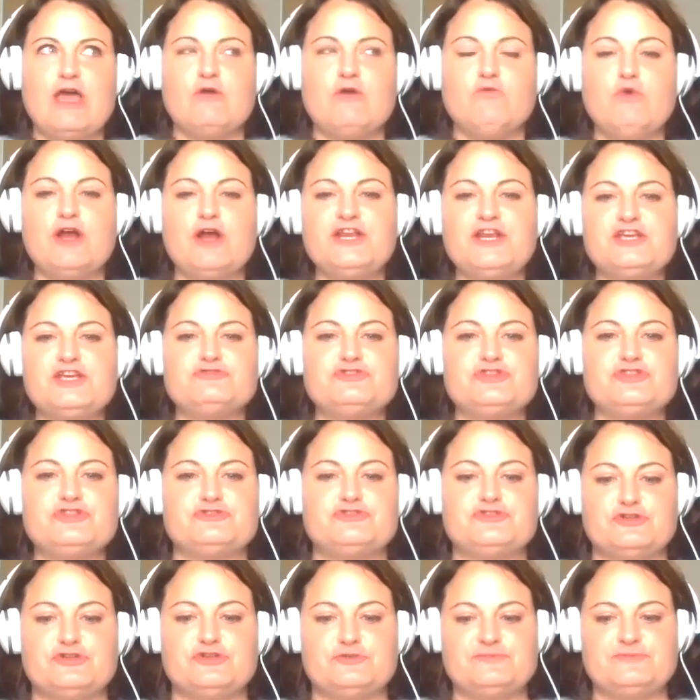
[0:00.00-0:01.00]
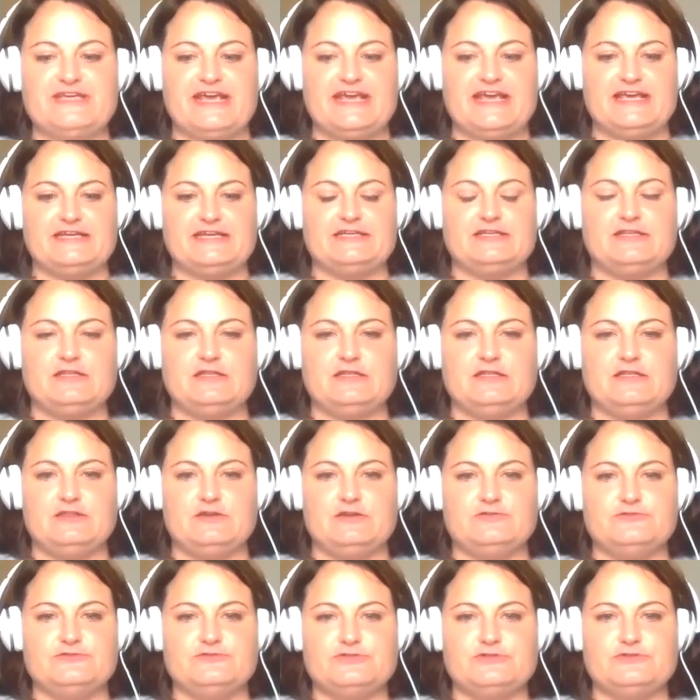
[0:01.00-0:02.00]
what do you do to obtain
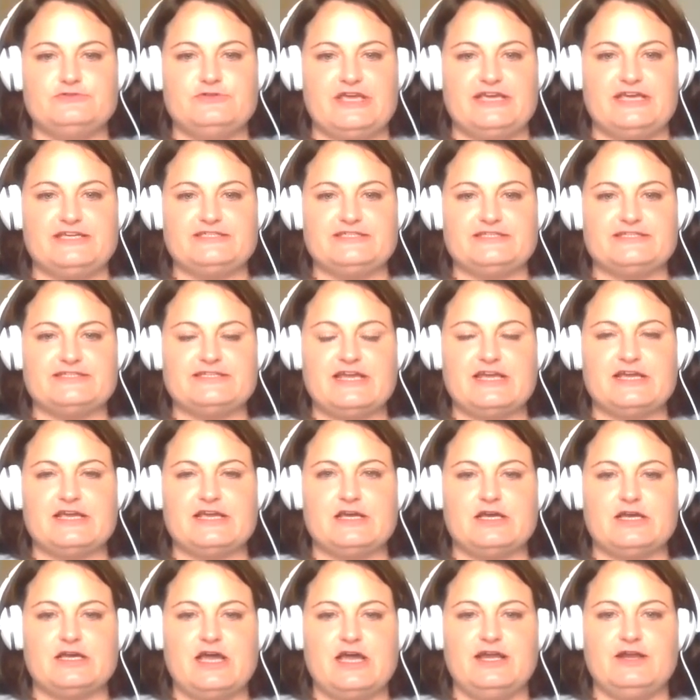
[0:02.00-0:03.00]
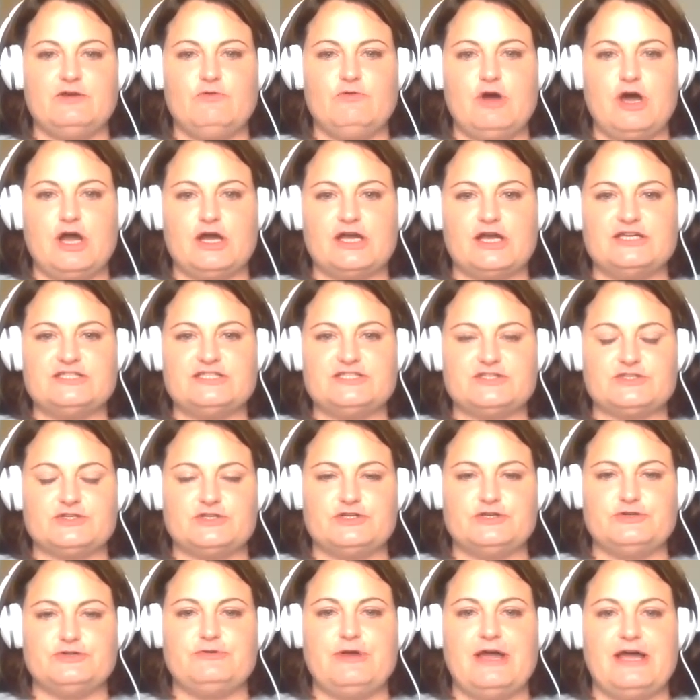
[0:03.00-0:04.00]
those new cases? Kind of walk us
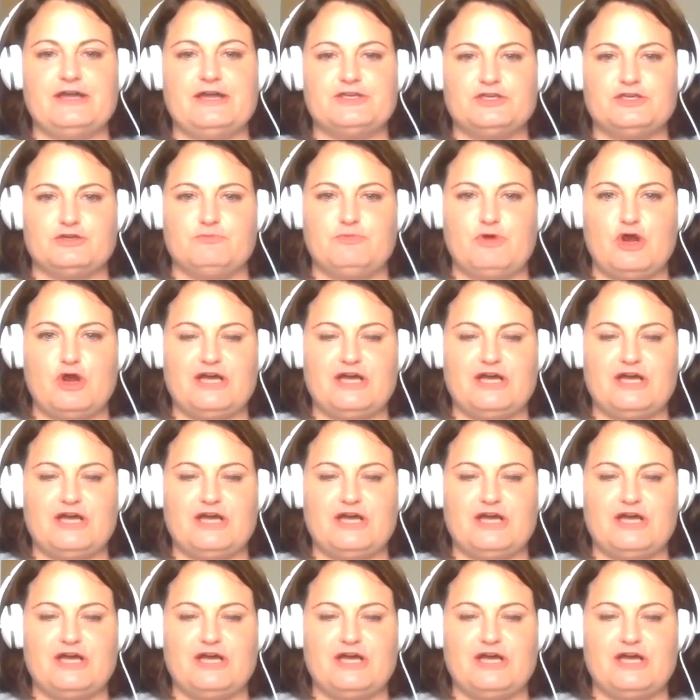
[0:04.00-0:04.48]
through how your process.